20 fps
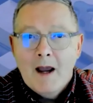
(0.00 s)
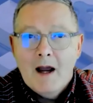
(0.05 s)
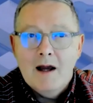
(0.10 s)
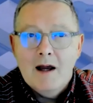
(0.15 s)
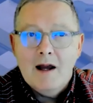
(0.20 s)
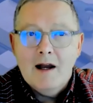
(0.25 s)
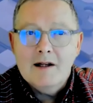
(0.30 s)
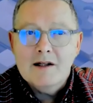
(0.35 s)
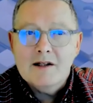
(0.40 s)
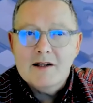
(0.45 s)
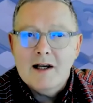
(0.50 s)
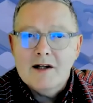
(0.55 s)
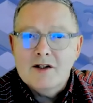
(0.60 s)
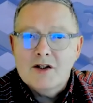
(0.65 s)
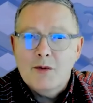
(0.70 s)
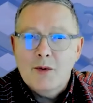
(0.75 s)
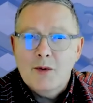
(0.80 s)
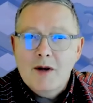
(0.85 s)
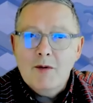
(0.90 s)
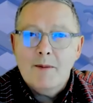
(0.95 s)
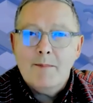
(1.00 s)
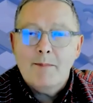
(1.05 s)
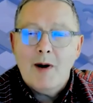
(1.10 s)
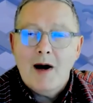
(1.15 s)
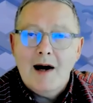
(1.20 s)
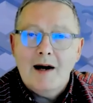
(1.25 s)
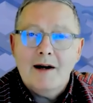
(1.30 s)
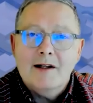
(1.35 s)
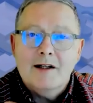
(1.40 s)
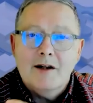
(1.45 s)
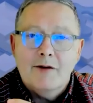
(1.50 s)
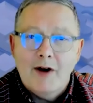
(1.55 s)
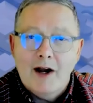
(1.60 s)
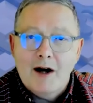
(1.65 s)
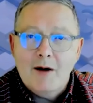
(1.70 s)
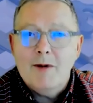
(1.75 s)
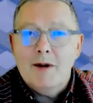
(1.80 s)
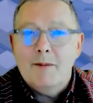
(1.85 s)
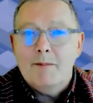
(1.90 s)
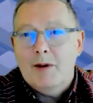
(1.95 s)
And so we were part of the
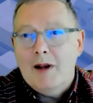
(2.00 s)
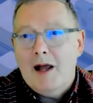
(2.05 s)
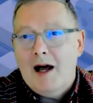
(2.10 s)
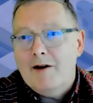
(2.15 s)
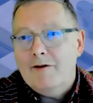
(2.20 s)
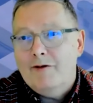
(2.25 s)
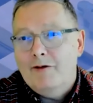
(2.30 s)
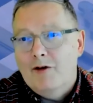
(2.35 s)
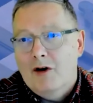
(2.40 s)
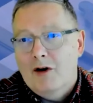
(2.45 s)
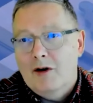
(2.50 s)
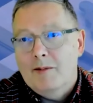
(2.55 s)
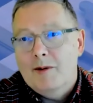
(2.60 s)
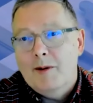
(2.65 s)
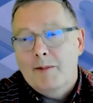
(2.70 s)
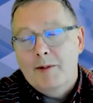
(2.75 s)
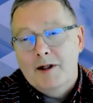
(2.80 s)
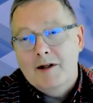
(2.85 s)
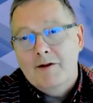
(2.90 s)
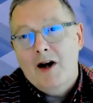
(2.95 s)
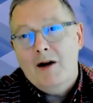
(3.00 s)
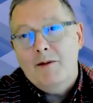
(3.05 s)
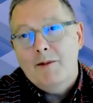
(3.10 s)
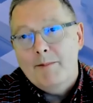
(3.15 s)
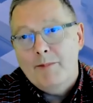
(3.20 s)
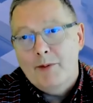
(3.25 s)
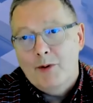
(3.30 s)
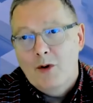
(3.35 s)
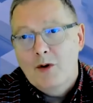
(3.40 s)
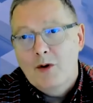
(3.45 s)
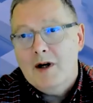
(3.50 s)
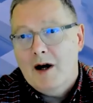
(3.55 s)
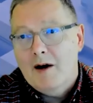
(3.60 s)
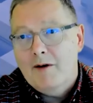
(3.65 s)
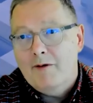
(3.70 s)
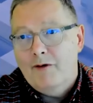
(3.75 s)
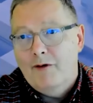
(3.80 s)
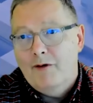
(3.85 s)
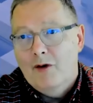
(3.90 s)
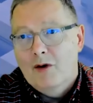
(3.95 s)
development platform, the development
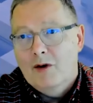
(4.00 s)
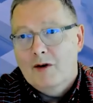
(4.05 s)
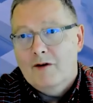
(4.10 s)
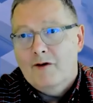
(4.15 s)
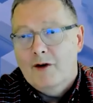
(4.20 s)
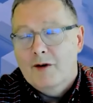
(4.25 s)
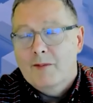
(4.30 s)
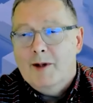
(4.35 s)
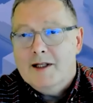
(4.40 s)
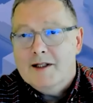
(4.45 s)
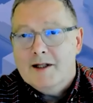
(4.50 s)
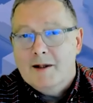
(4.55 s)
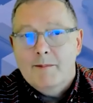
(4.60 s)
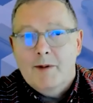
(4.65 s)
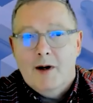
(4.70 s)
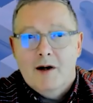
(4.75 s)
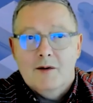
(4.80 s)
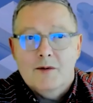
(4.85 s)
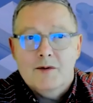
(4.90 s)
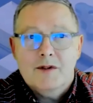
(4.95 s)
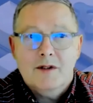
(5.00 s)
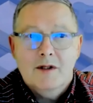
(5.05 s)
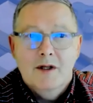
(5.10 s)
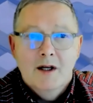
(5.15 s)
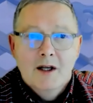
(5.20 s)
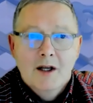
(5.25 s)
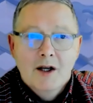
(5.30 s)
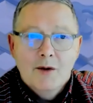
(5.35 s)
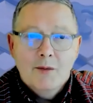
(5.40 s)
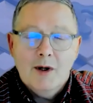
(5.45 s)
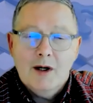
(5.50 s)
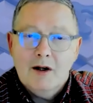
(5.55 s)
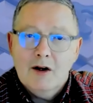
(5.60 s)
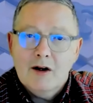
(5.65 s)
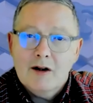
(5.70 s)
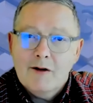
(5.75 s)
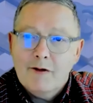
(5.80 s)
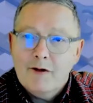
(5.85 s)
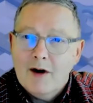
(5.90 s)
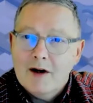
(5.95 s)
program for MeetingPulse, where a
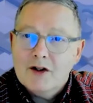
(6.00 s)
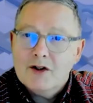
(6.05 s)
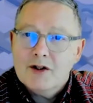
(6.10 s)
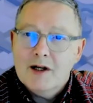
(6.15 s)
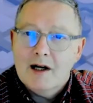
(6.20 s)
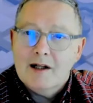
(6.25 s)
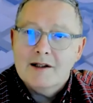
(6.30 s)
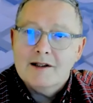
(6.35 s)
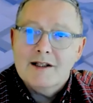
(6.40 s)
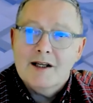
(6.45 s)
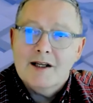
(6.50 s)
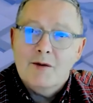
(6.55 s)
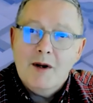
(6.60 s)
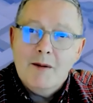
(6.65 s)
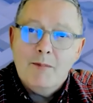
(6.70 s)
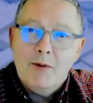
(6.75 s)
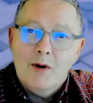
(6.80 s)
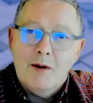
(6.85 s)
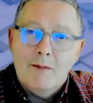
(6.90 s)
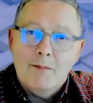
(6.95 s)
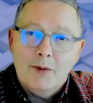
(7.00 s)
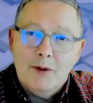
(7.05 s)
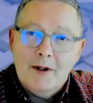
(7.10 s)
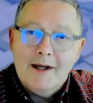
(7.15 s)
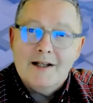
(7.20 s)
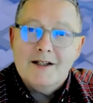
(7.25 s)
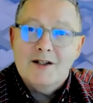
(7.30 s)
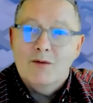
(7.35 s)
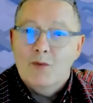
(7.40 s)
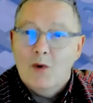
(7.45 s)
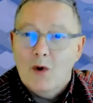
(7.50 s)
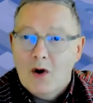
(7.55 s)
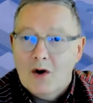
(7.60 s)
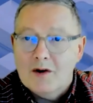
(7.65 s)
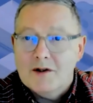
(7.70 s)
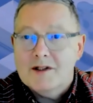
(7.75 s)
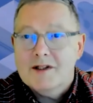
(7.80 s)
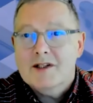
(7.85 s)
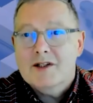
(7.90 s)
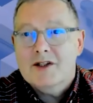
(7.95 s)
lot of the functionality we put in place
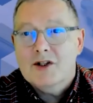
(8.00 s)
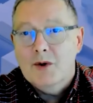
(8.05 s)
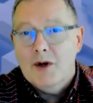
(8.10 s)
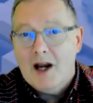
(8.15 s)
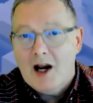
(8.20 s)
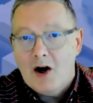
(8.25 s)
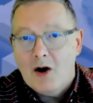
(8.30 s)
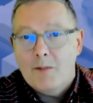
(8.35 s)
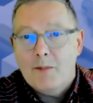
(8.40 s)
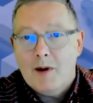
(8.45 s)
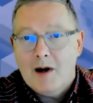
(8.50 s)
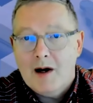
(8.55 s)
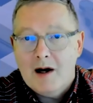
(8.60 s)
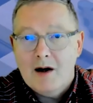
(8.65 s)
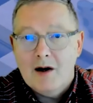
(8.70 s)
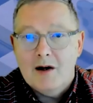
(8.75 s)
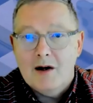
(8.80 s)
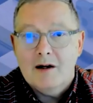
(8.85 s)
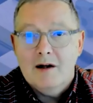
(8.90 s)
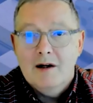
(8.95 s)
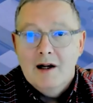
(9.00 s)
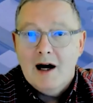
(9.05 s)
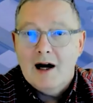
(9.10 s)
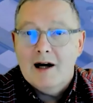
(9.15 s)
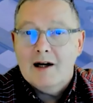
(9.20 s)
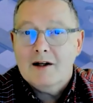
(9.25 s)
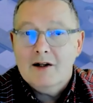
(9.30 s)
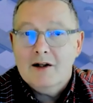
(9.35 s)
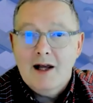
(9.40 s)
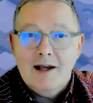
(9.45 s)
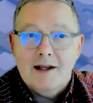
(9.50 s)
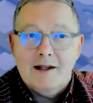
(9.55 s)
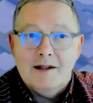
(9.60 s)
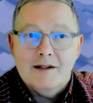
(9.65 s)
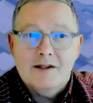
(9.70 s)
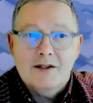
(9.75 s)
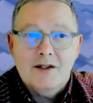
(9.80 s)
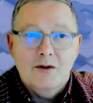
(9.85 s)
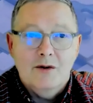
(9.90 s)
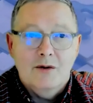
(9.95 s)
was to help our
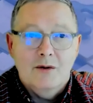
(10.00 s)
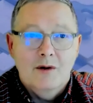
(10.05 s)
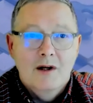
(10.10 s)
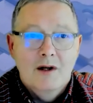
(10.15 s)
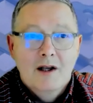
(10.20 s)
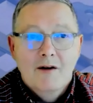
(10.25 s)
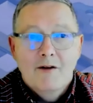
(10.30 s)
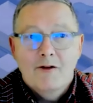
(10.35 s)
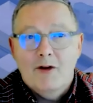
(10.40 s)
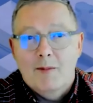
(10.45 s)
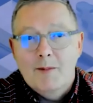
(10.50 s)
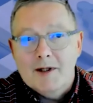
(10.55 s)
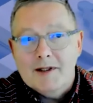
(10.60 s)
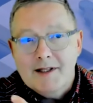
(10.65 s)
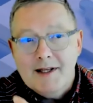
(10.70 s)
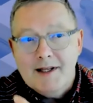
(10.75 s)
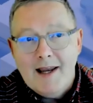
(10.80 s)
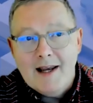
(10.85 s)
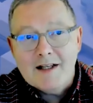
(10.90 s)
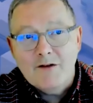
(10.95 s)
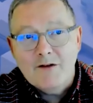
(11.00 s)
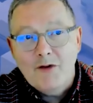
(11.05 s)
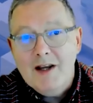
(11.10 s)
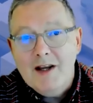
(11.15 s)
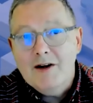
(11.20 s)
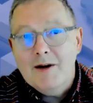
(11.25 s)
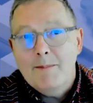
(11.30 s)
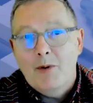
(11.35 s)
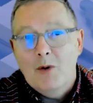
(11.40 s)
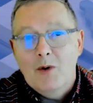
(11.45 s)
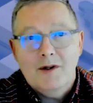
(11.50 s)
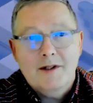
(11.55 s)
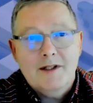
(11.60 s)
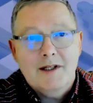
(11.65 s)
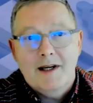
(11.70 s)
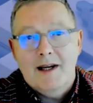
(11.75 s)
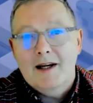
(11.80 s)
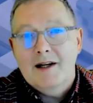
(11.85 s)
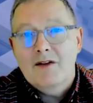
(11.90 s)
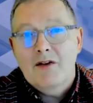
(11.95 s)
clients. So from the CSV
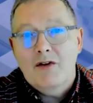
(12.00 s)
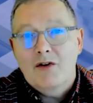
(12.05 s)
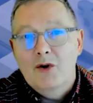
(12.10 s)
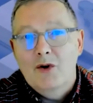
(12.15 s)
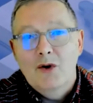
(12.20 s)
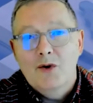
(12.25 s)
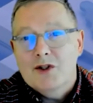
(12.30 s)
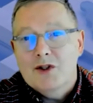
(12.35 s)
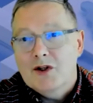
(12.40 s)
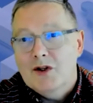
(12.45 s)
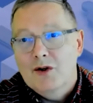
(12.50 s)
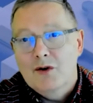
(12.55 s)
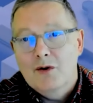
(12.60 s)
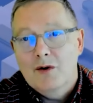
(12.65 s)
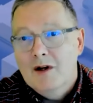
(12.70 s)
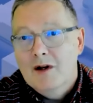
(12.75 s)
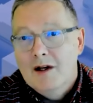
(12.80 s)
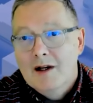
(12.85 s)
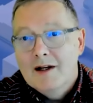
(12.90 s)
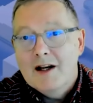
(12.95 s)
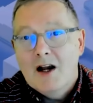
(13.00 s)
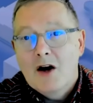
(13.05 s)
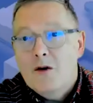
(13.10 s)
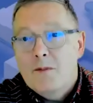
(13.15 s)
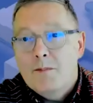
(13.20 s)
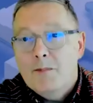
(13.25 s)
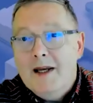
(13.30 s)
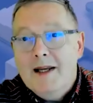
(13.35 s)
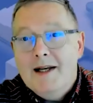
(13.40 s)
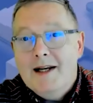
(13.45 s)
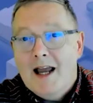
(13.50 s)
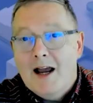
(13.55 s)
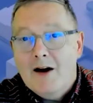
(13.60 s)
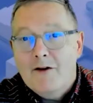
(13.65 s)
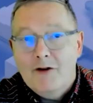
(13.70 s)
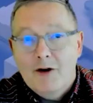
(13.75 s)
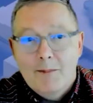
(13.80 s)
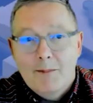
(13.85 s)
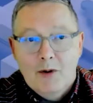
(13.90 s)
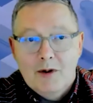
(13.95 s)
reporting through to now
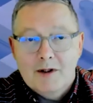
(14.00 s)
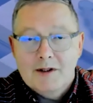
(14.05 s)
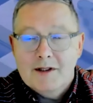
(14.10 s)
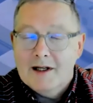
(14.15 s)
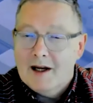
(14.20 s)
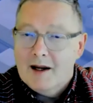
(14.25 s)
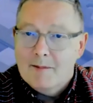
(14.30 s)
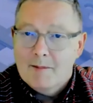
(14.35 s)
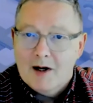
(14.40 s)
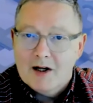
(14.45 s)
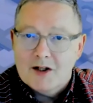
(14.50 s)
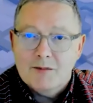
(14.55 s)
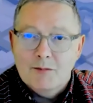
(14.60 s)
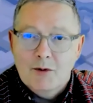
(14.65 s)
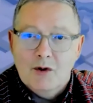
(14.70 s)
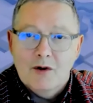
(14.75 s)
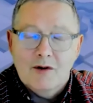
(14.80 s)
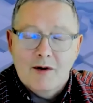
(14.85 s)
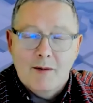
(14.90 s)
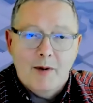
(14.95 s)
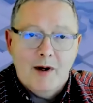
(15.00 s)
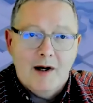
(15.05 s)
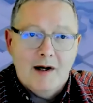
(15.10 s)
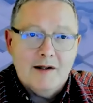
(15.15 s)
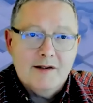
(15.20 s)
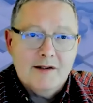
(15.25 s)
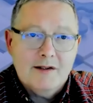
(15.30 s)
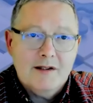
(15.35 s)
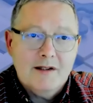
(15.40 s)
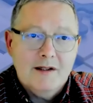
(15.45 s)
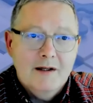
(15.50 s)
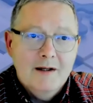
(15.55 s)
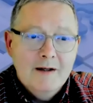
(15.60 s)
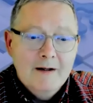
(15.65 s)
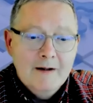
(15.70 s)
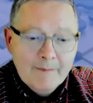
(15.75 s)
PDF reporting and much more robust.